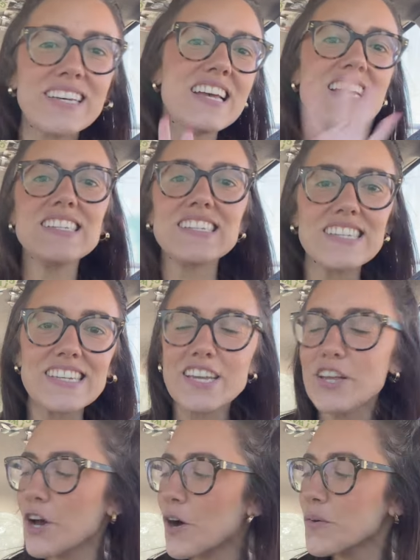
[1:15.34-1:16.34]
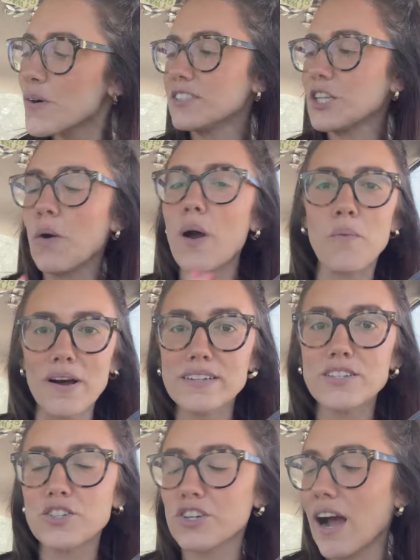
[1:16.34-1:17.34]
it, you know, so I wanted
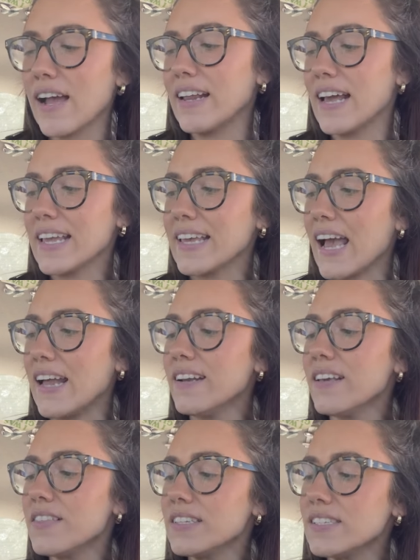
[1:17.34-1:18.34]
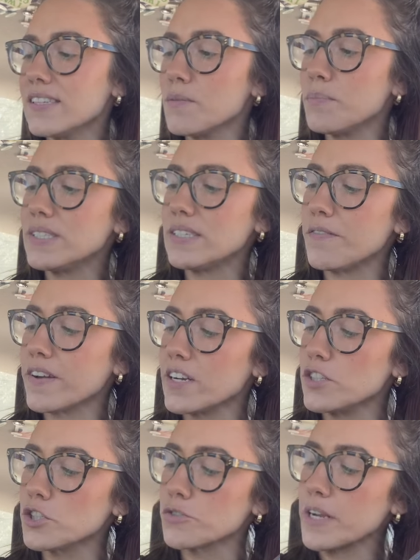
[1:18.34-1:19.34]
to try it again. This is the Pacifica
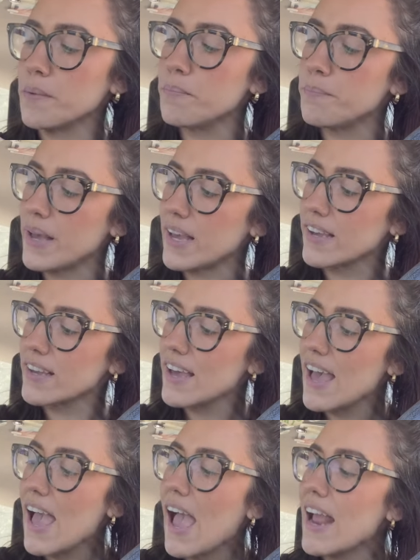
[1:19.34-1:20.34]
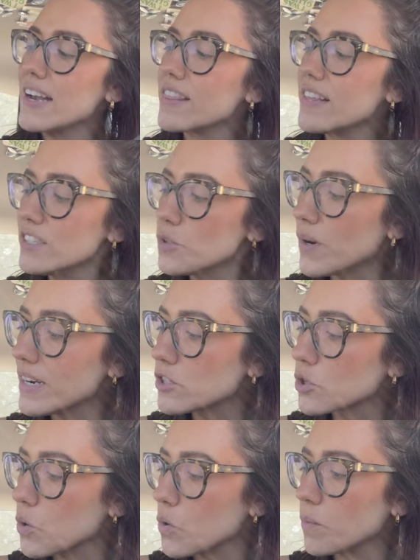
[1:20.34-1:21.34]
Dream Big. And this one is
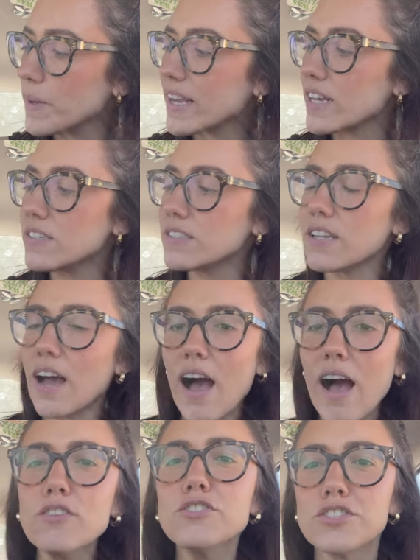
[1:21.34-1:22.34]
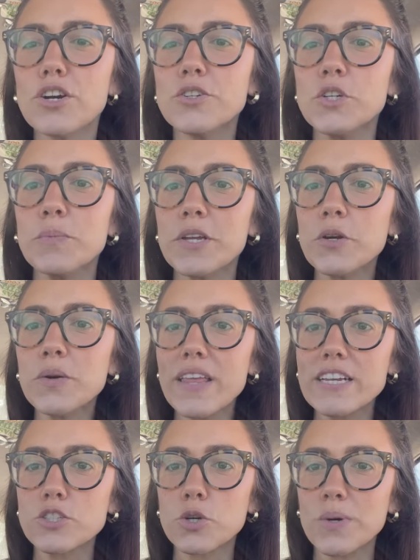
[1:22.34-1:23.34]
cool because I'll show you, but you can
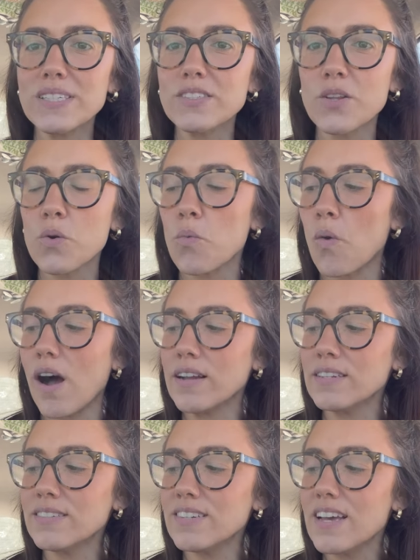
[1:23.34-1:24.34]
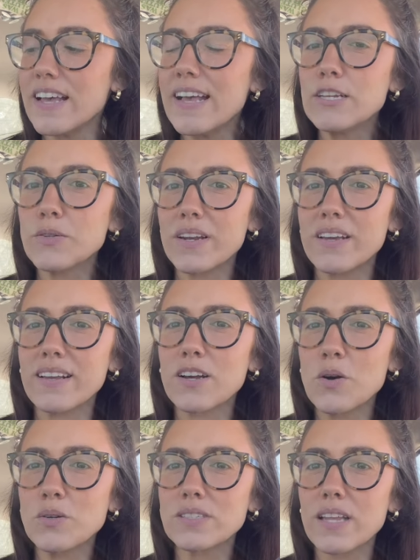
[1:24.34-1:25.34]
like twist the wand so that it
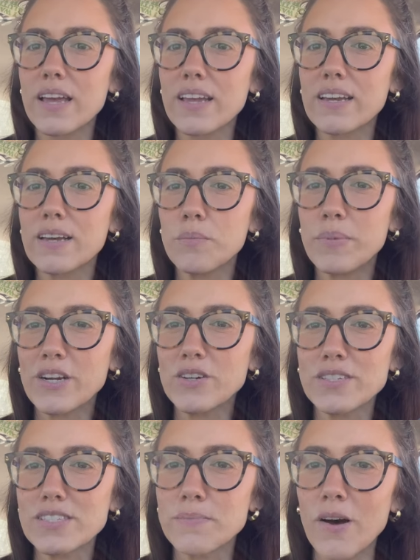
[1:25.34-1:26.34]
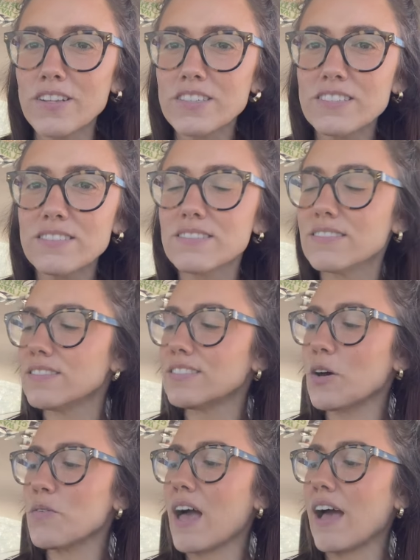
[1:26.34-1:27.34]
goes like bigger and smaller
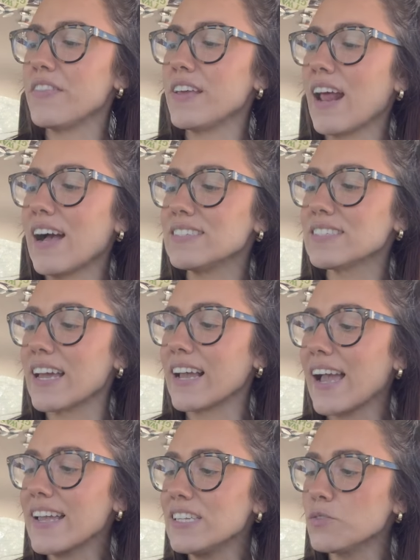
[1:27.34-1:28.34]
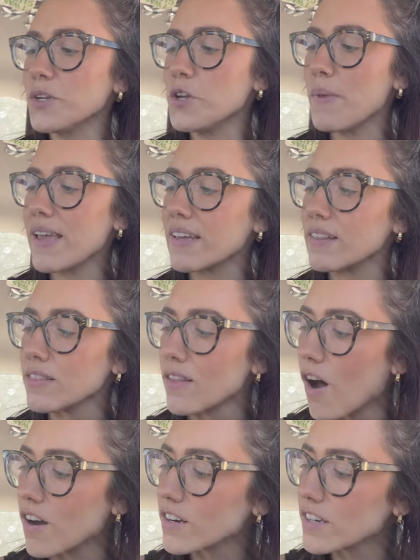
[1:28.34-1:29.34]
so that it has like, I guess when you make it
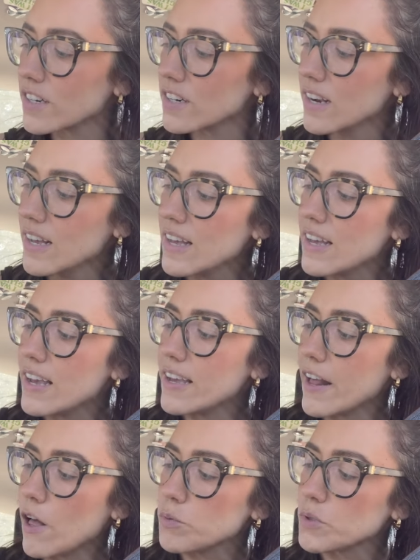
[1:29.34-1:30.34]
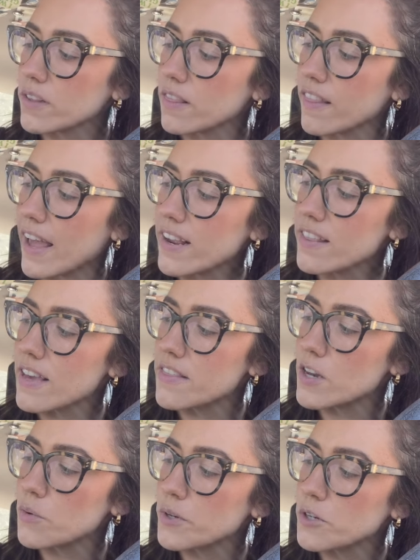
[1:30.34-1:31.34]
longer, it helps with length. And
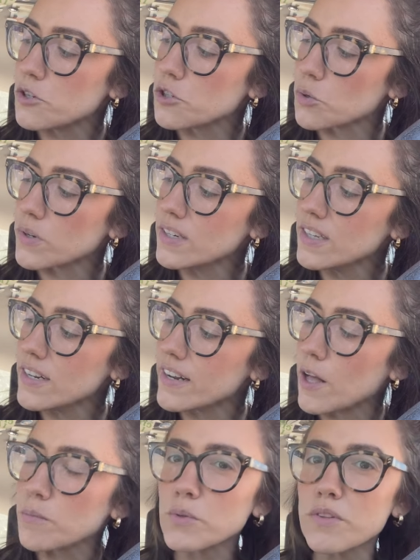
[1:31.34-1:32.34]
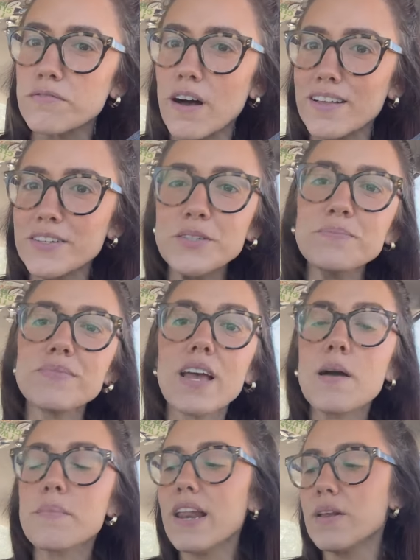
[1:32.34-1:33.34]
then when you shorten it, it helps with volume.
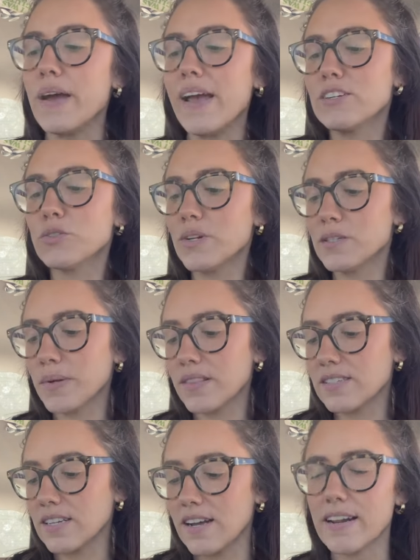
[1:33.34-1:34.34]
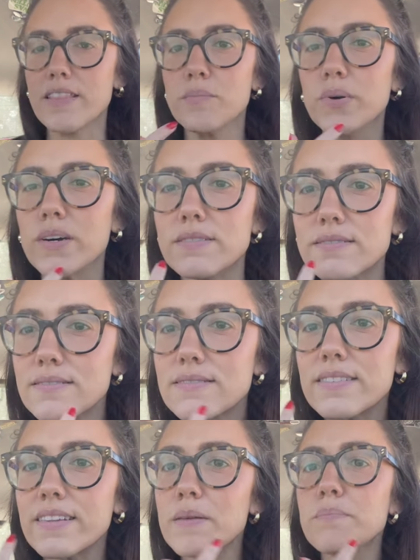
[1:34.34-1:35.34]
But anyway, I just wanted to put this on and then put
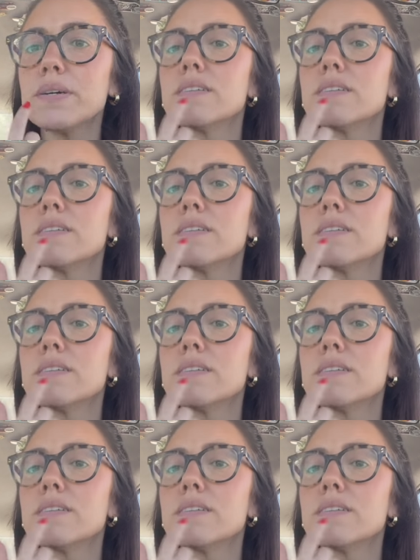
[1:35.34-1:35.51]
lip